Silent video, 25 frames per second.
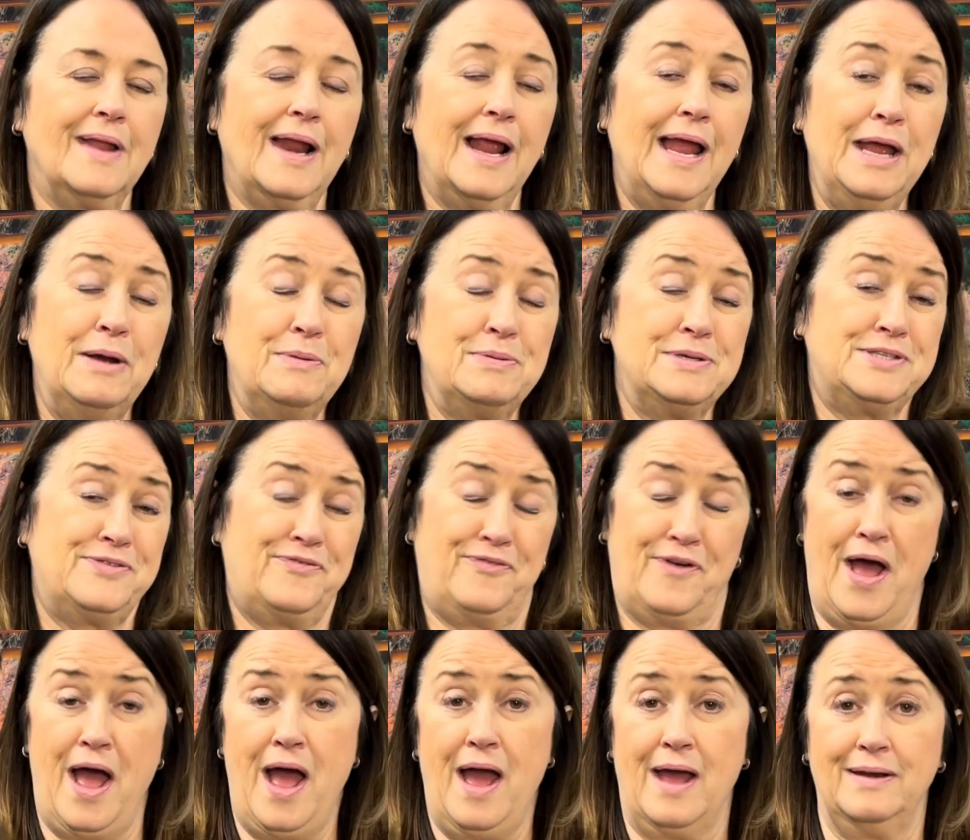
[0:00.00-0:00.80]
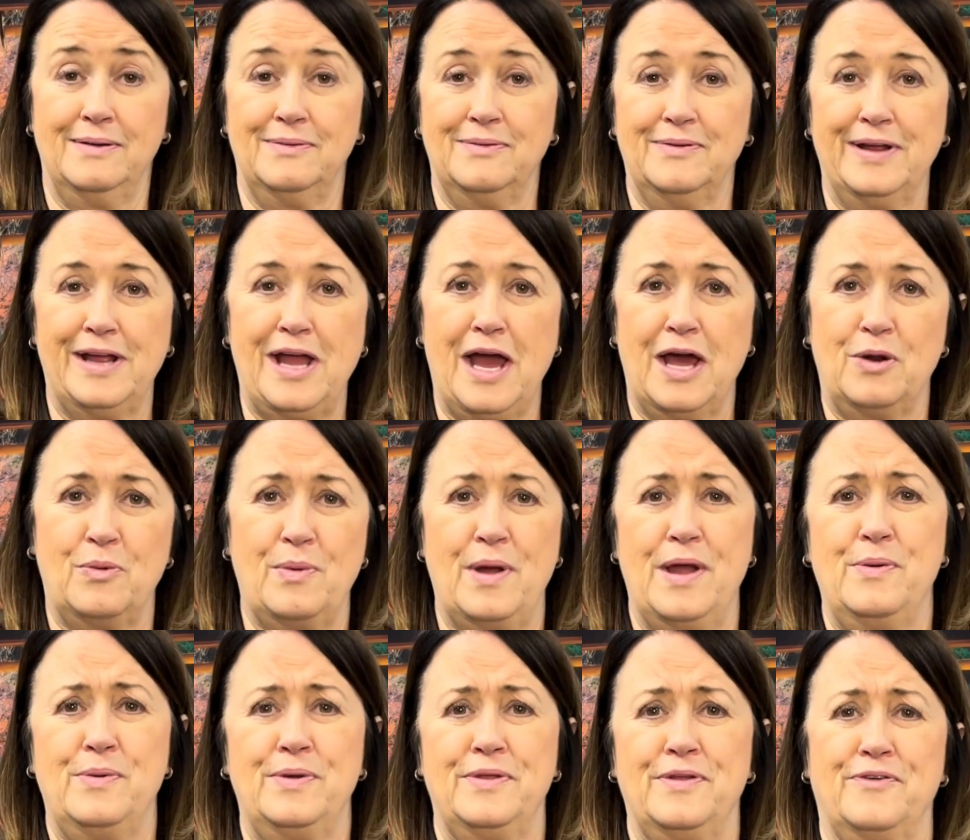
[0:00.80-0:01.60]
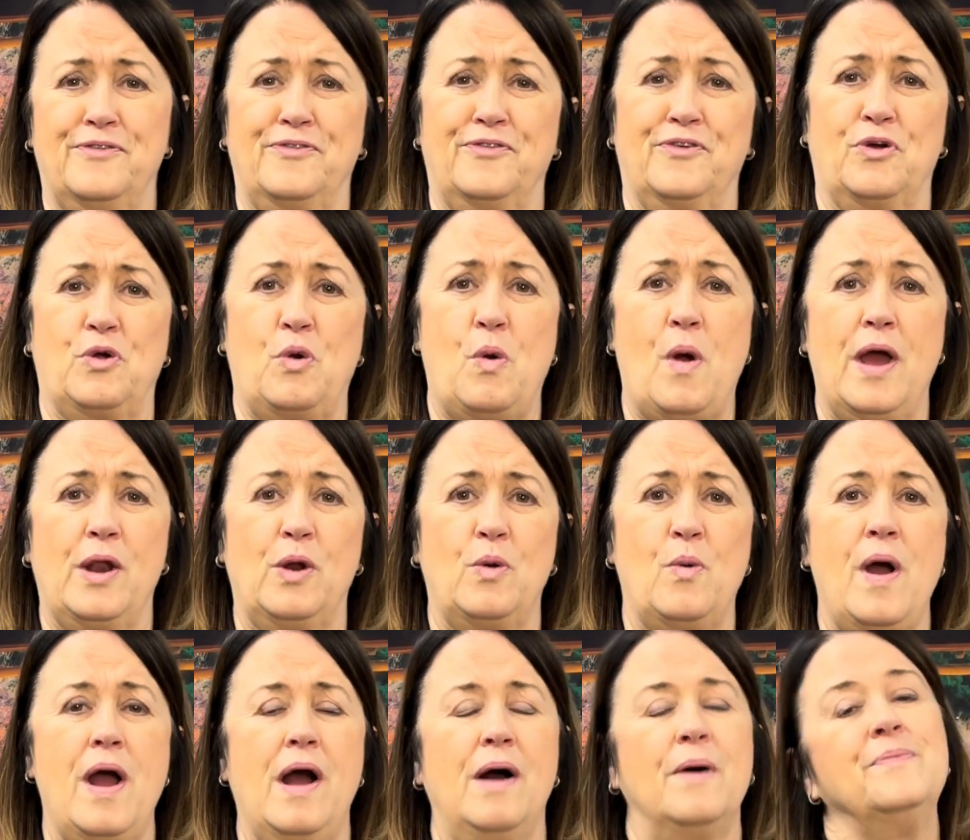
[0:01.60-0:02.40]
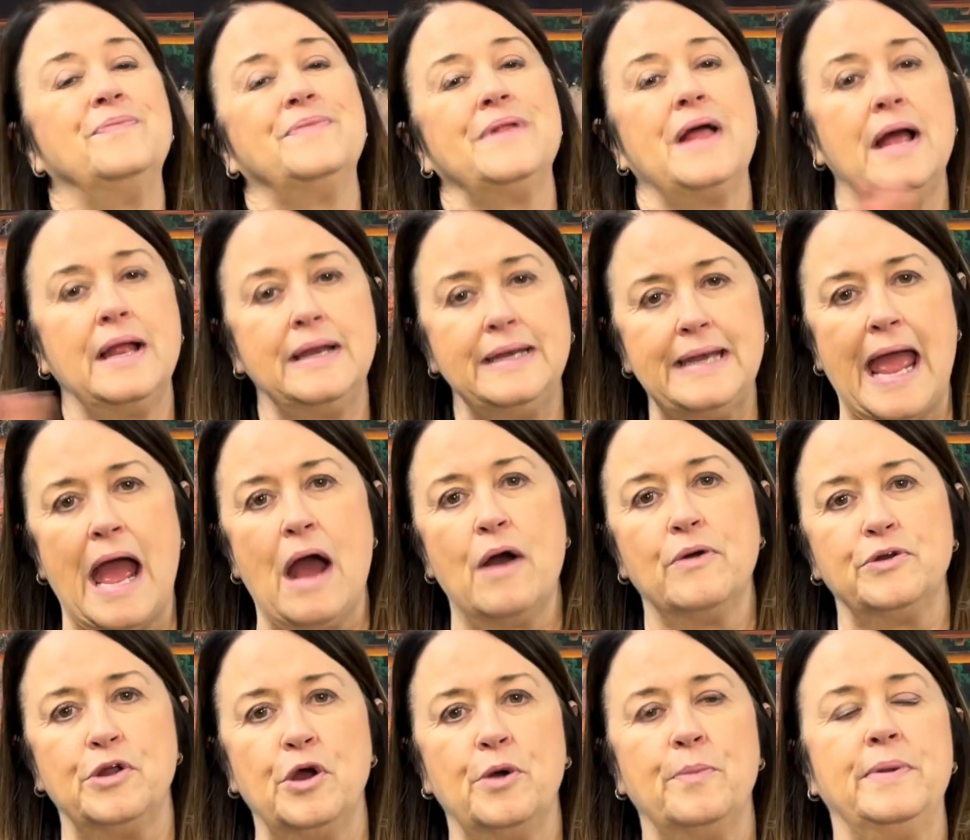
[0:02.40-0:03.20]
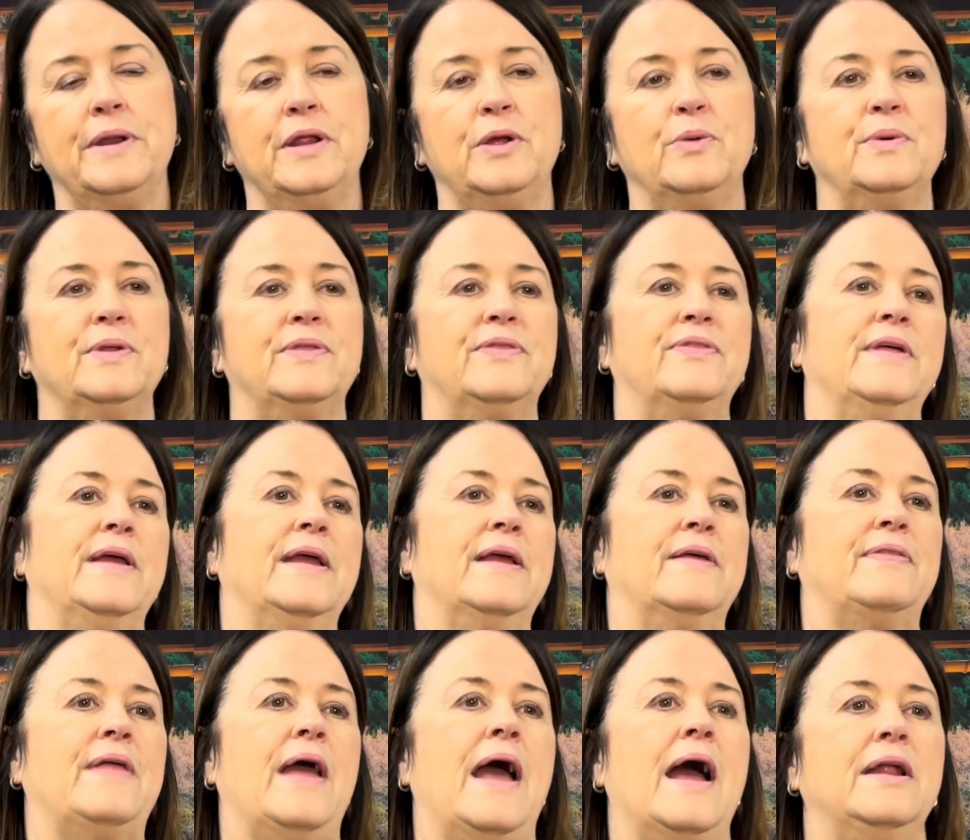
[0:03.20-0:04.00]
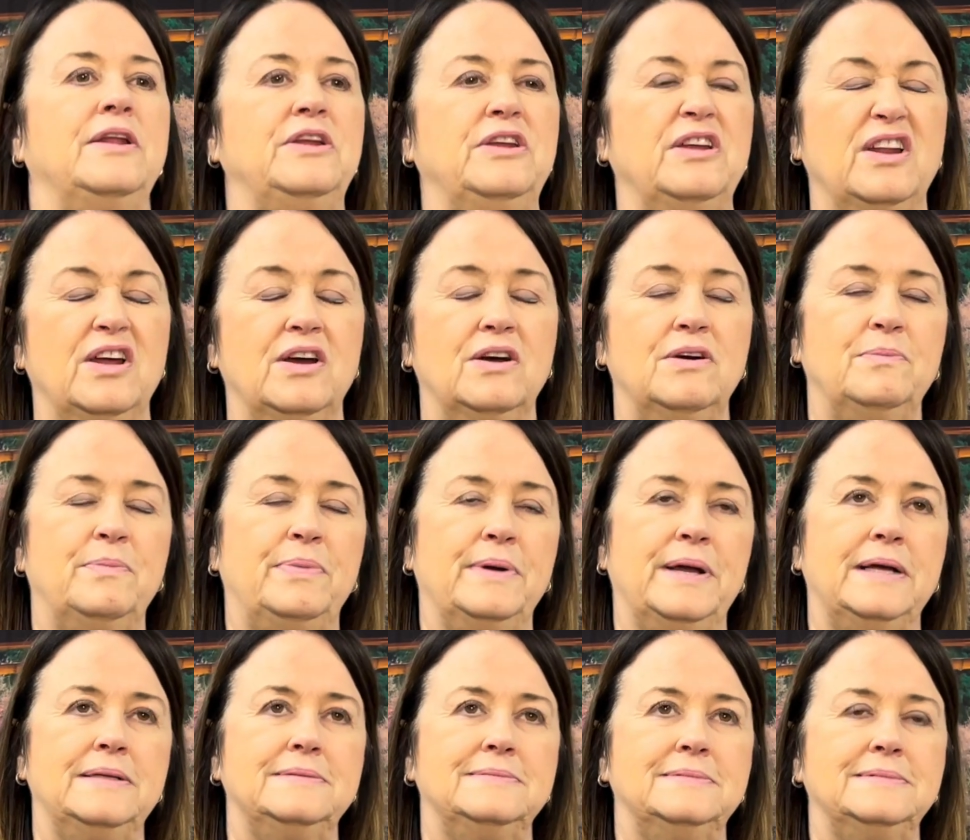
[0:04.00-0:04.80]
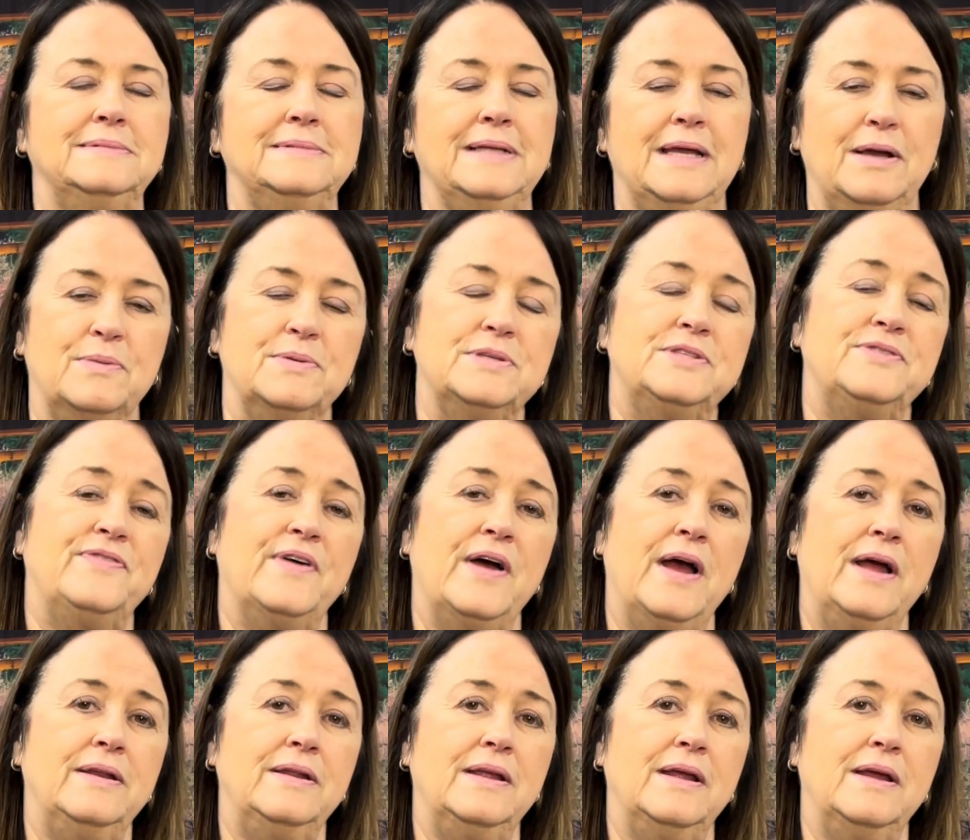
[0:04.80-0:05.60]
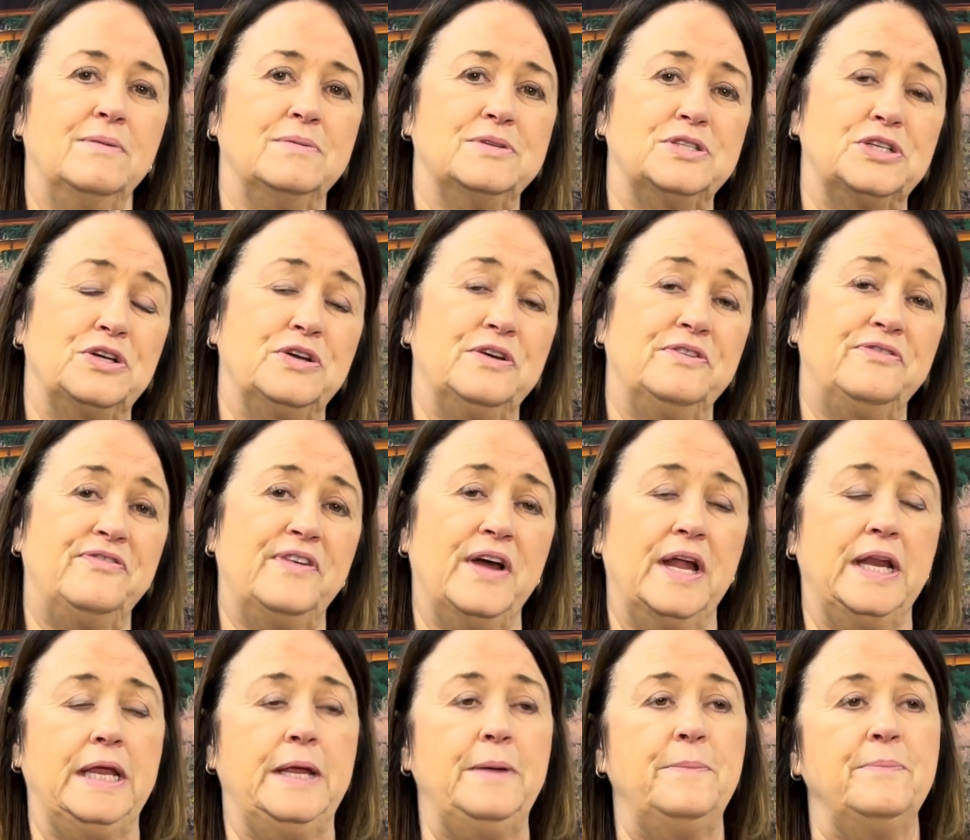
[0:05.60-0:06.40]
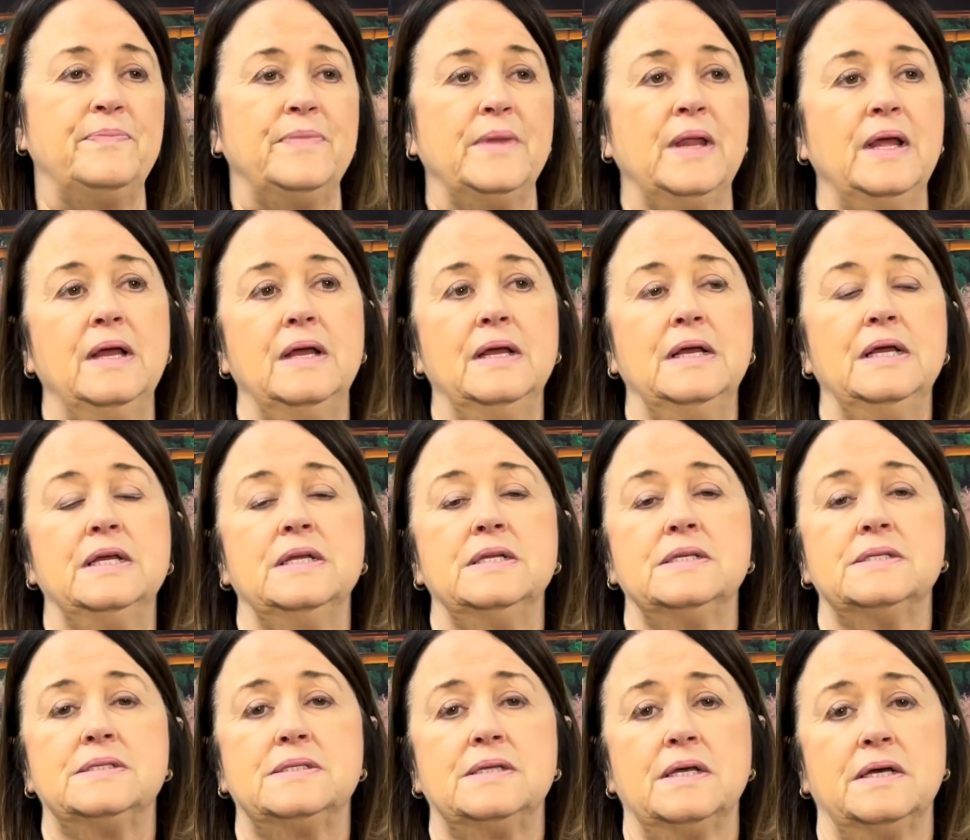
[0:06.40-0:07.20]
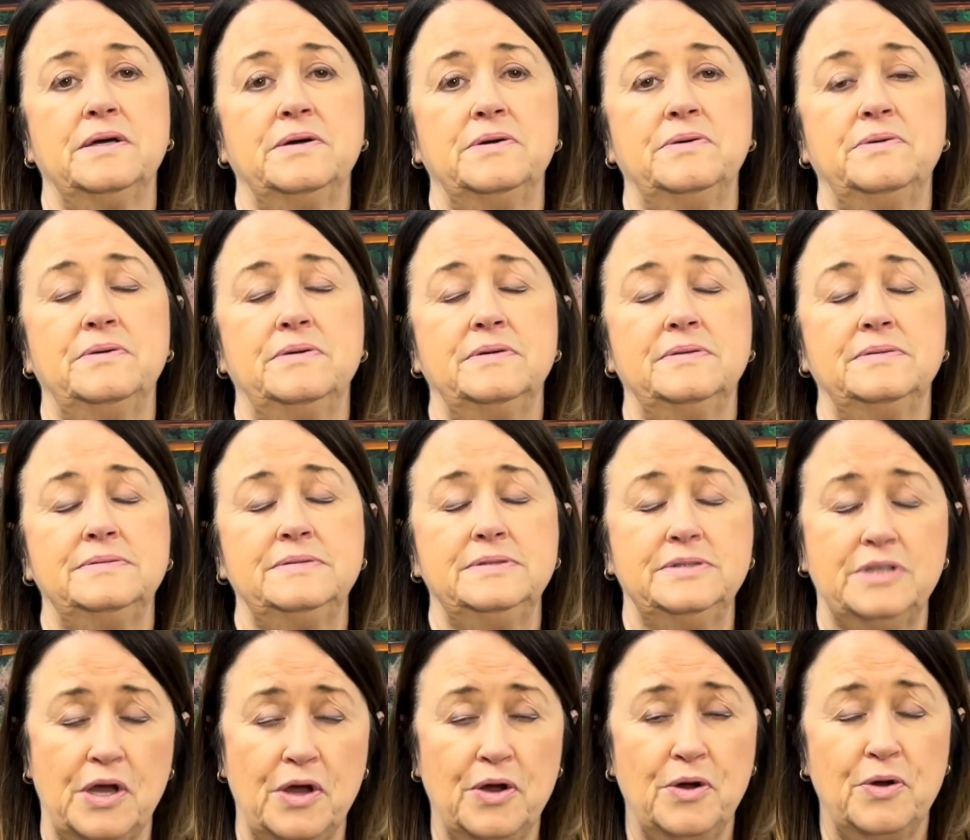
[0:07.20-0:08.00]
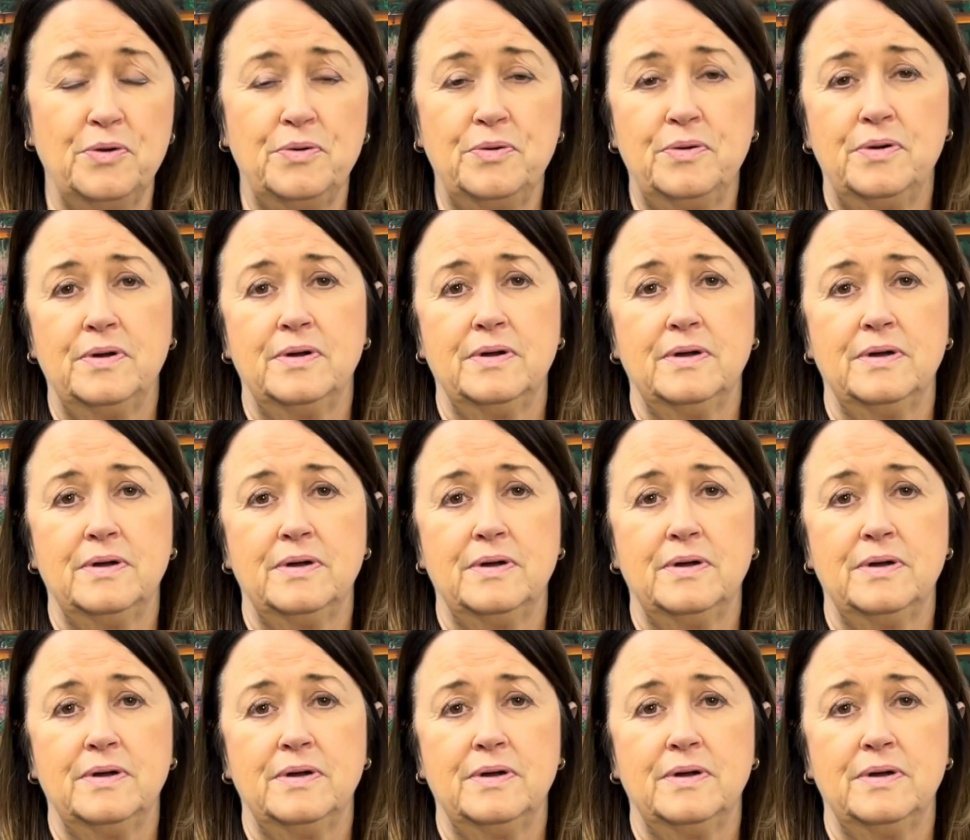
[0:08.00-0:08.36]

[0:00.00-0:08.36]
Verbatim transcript: it was fun. We got away with it for quite a while. Now nobody would think that, you know, but it was fun. It was a good funny. So no,